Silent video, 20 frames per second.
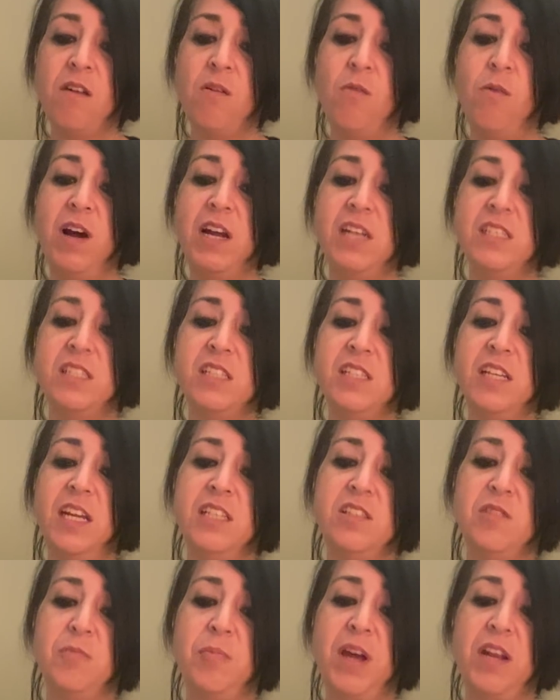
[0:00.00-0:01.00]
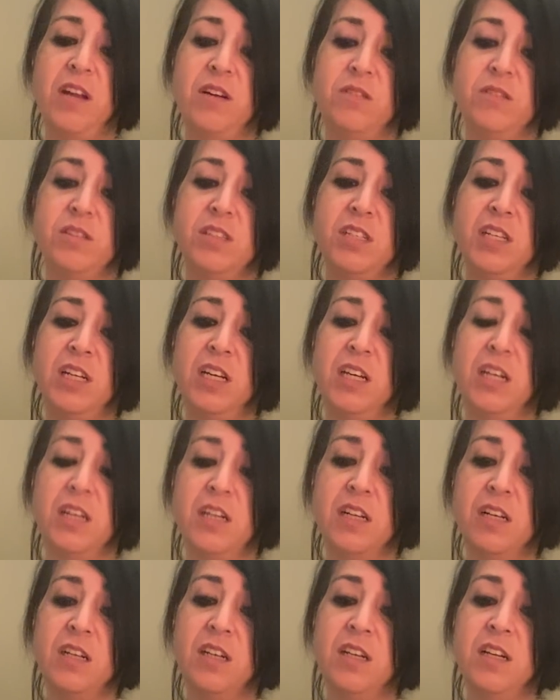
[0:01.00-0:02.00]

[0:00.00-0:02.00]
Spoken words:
Why is this Ace of Pentacles here?